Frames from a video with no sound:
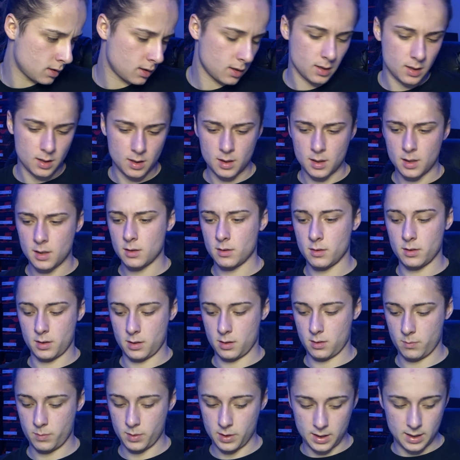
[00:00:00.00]
I don't know,
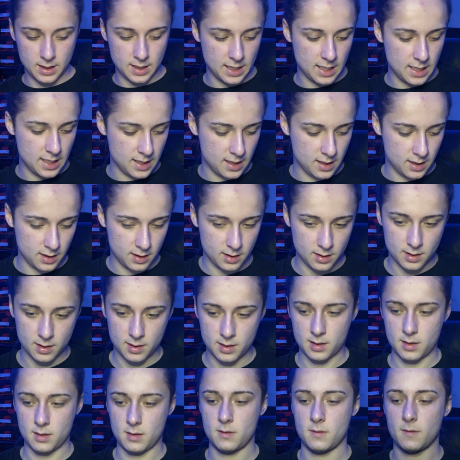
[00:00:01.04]
but
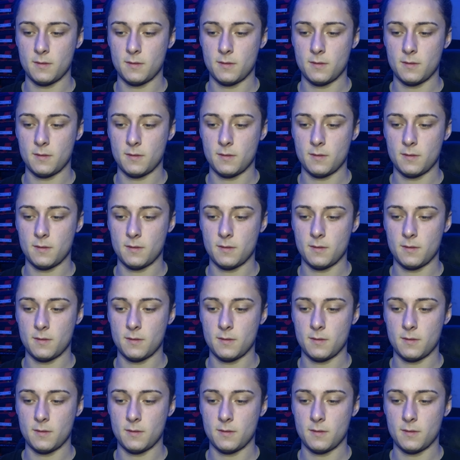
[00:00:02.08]
these